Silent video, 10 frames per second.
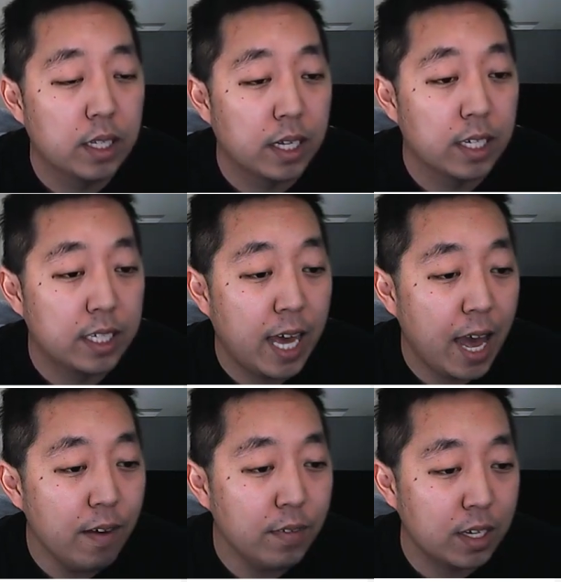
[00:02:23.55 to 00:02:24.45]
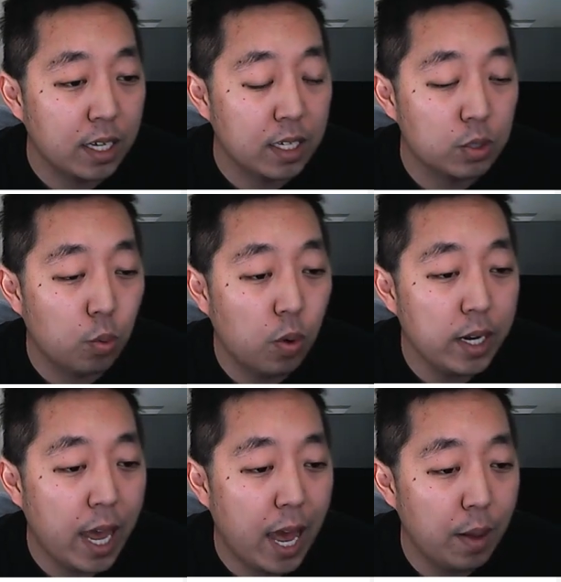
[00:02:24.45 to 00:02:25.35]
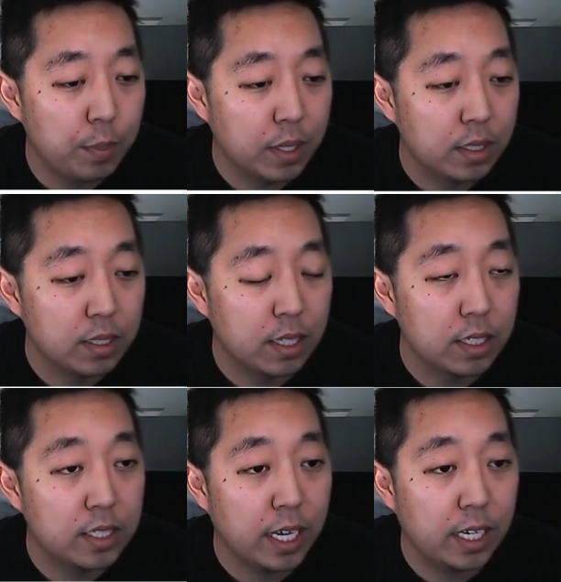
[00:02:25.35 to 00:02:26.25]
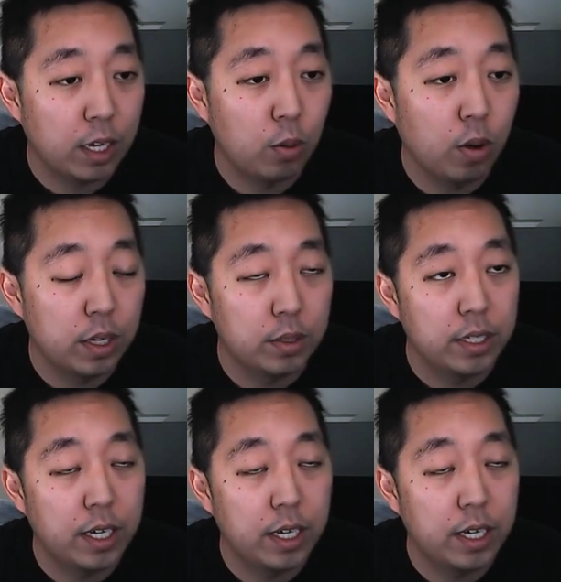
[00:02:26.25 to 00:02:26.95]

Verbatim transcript: the concavity is what happens in the second quadrant.